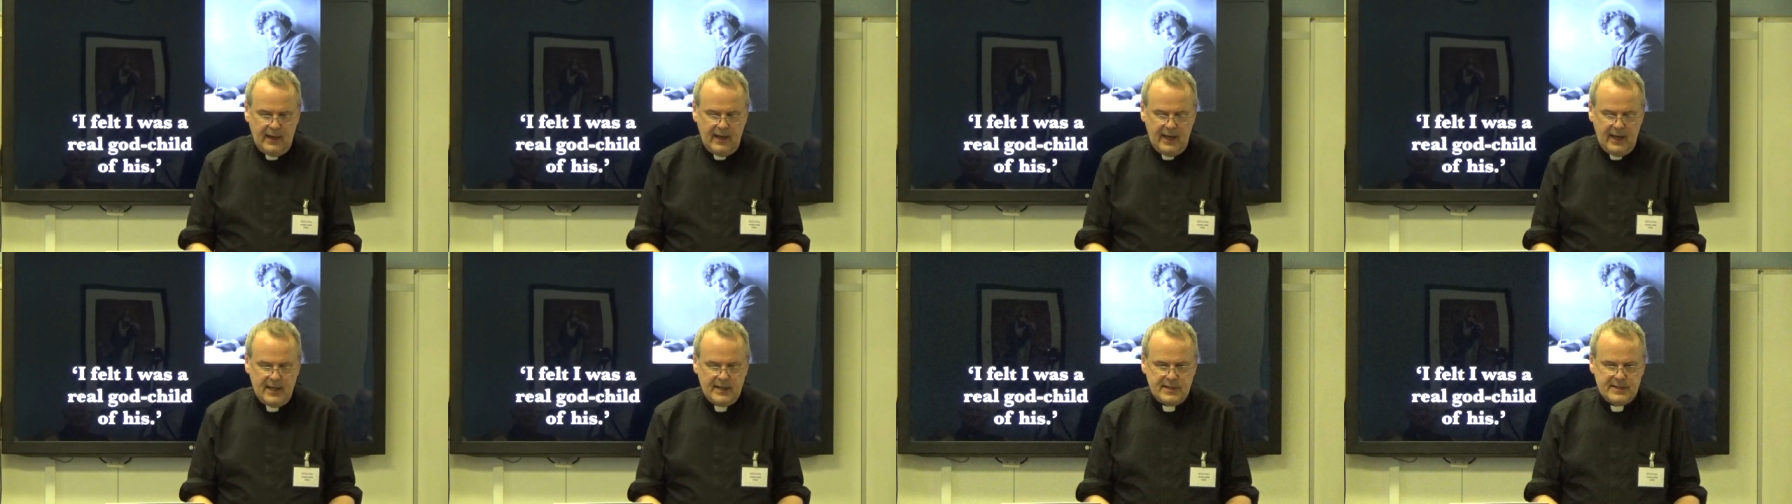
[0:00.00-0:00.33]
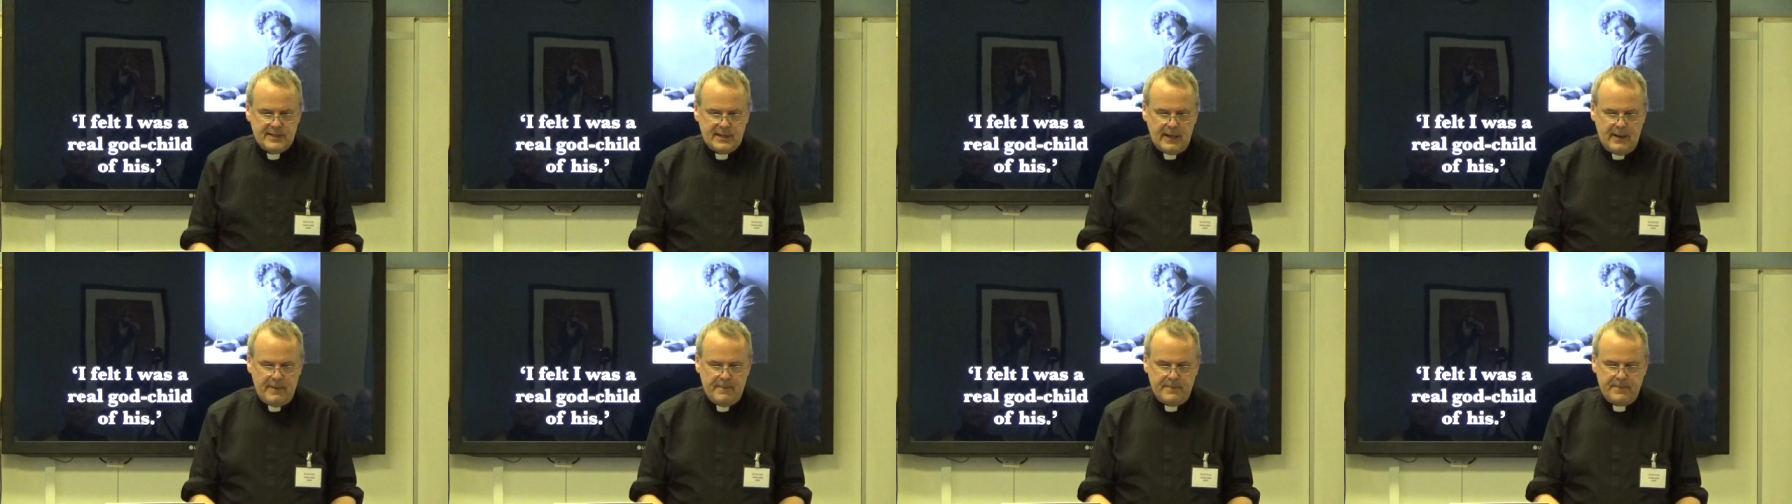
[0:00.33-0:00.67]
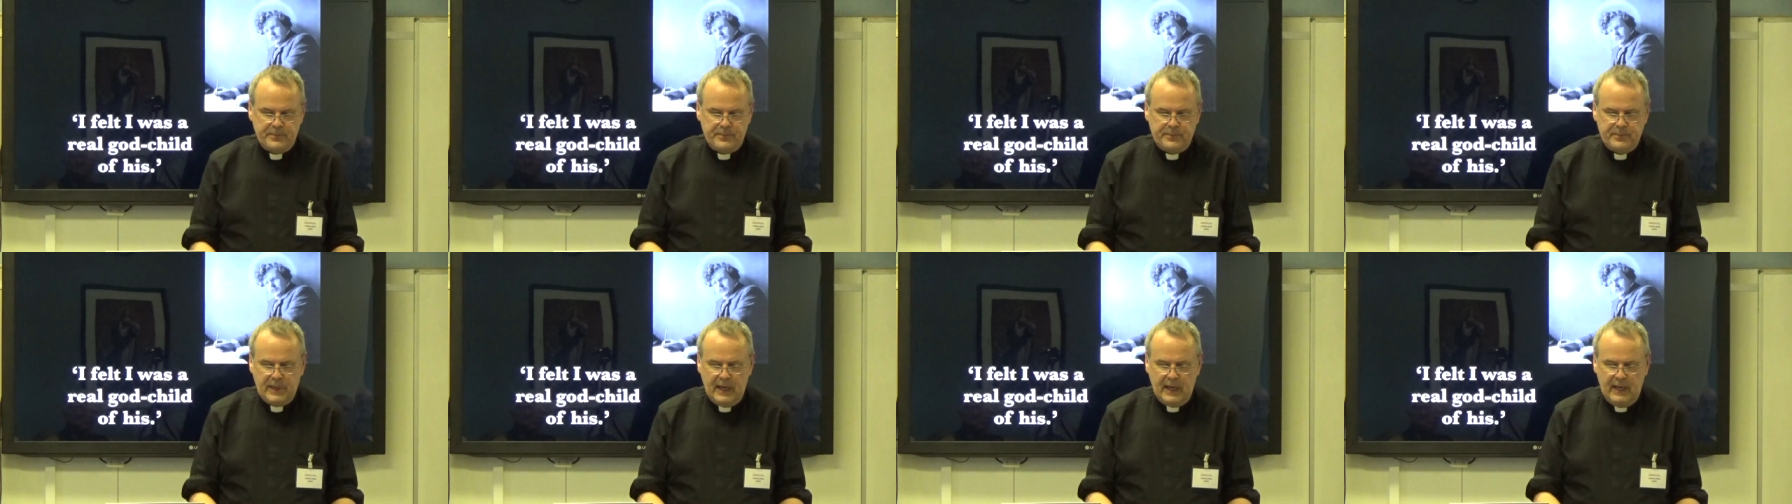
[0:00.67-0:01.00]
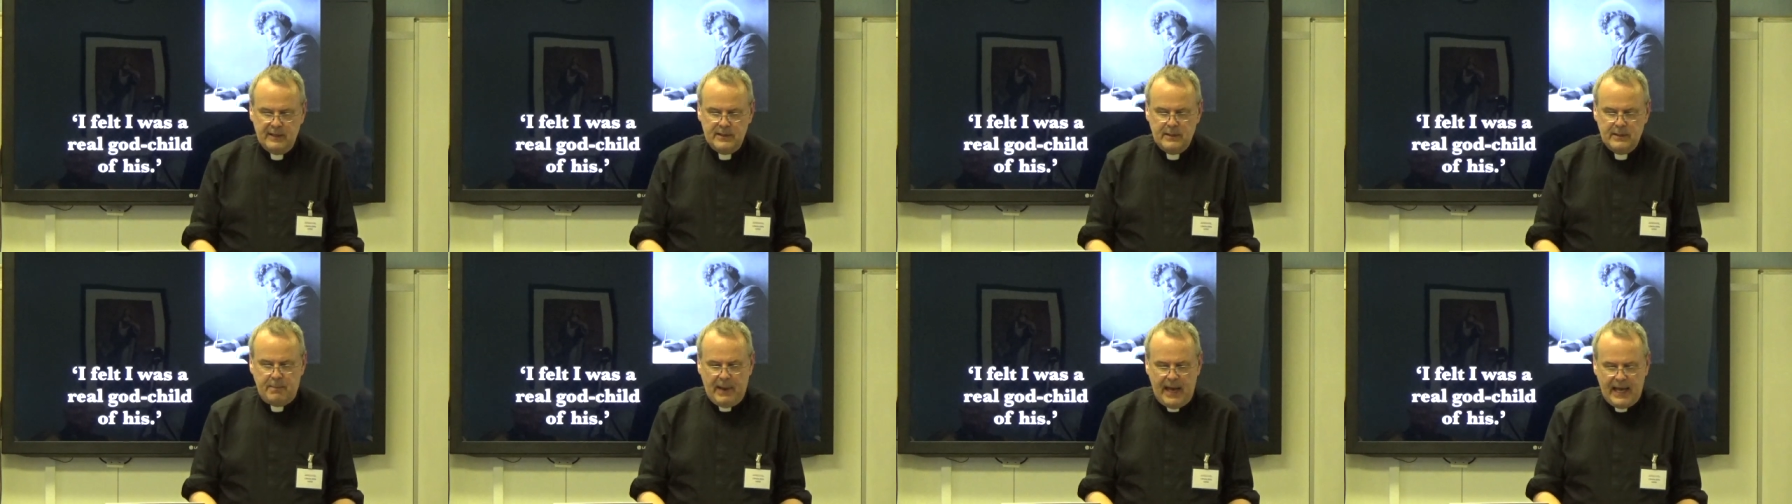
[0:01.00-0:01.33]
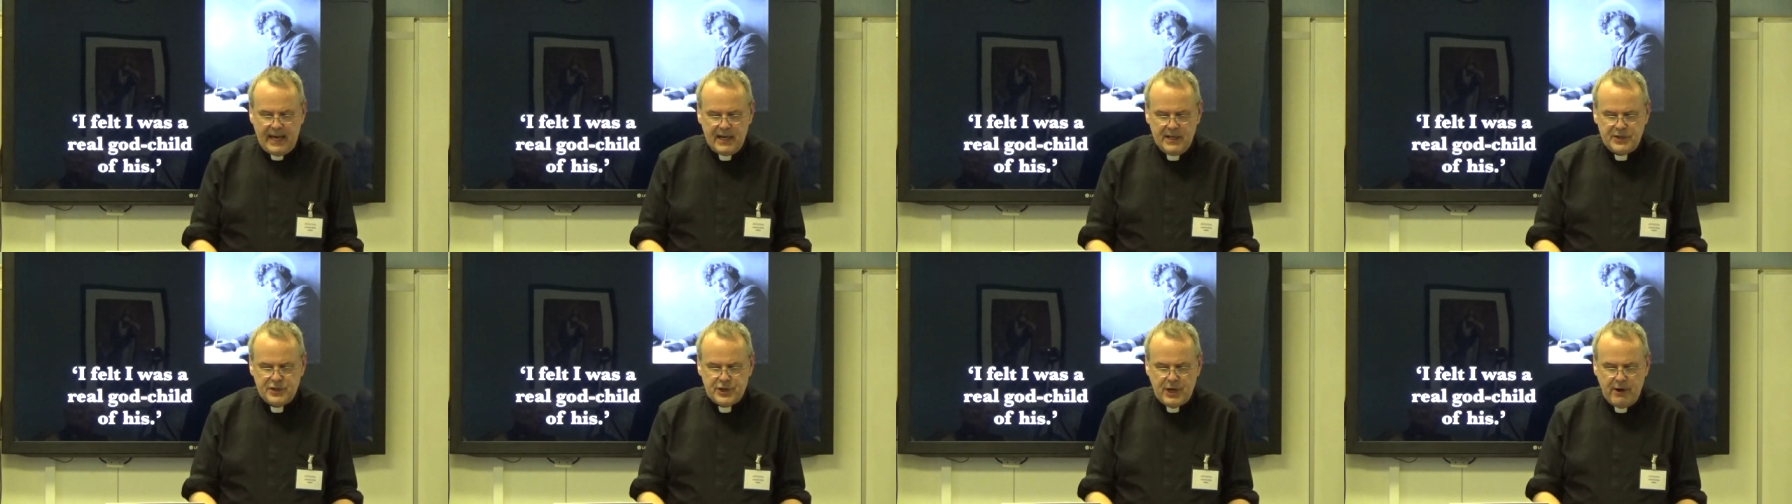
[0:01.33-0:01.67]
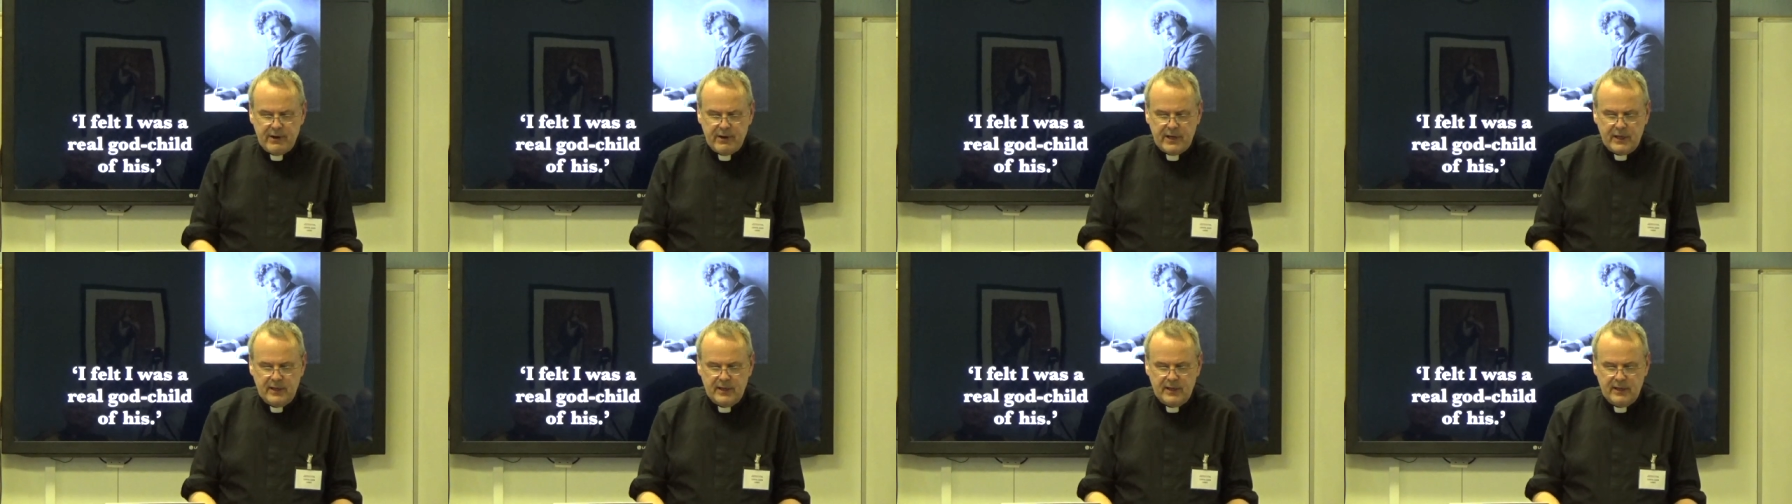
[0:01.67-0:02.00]
at um, the
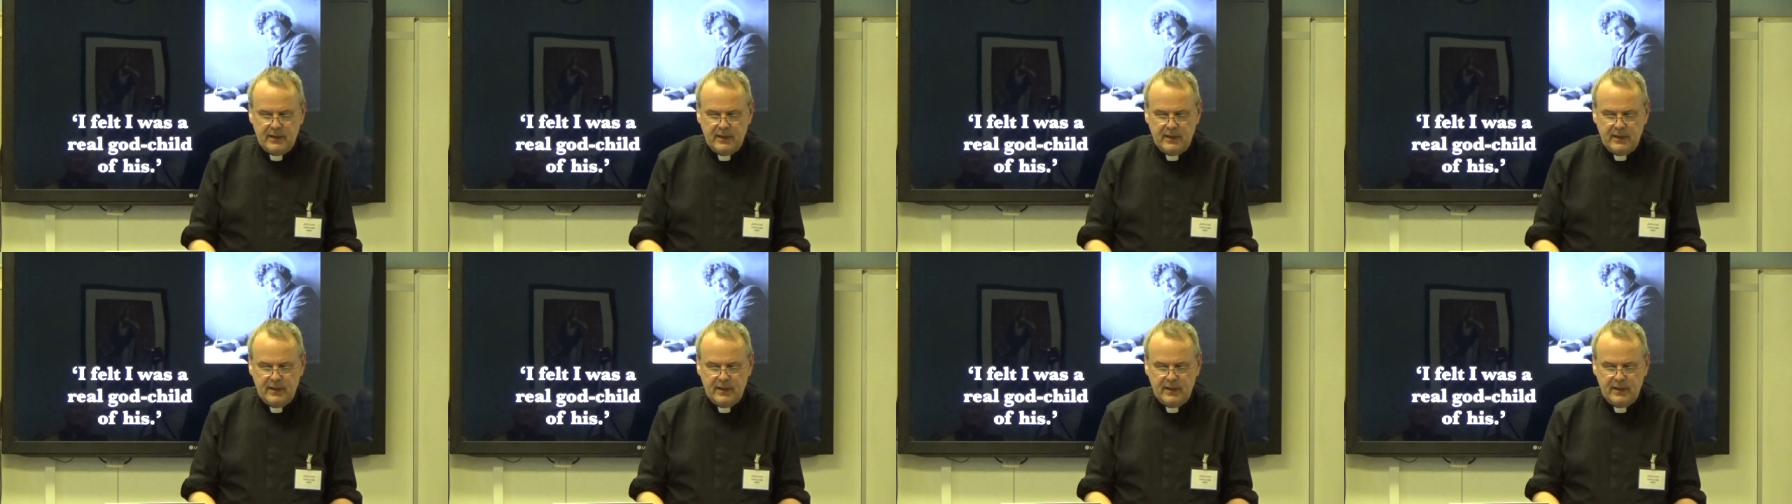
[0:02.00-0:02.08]
panegyric